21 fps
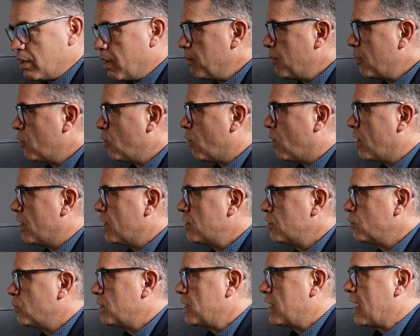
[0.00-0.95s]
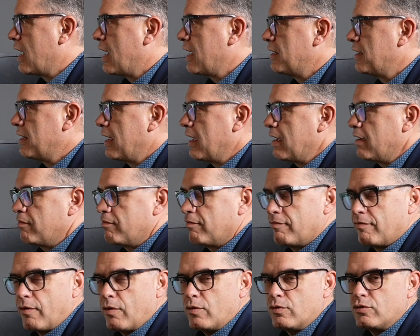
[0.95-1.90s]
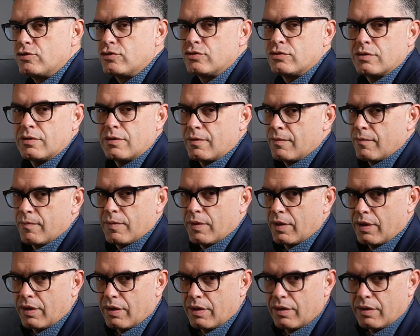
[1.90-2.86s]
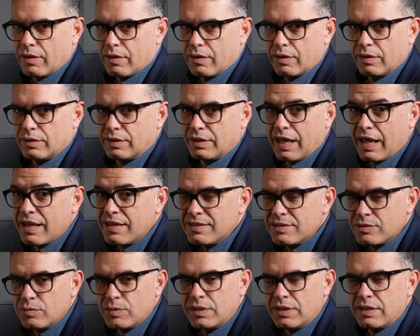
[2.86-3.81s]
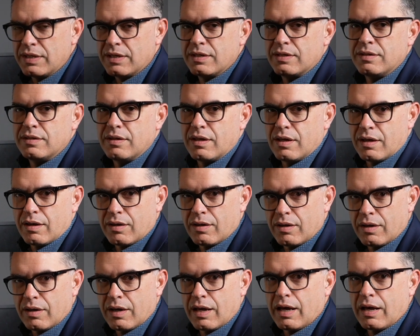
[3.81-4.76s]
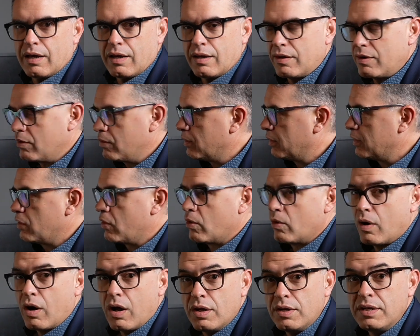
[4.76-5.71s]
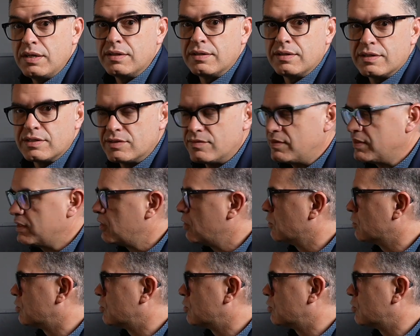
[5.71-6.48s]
number 1. We had a first test we did earlier on in this video